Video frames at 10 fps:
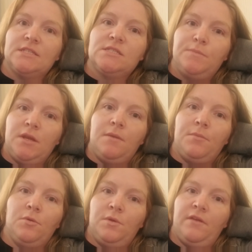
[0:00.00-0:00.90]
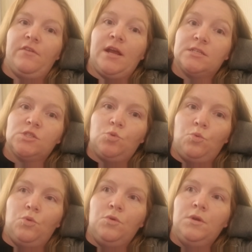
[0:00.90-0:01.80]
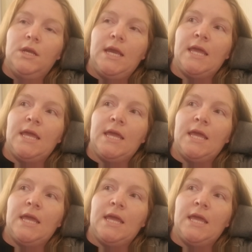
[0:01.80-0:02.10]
spit up or whatever at school,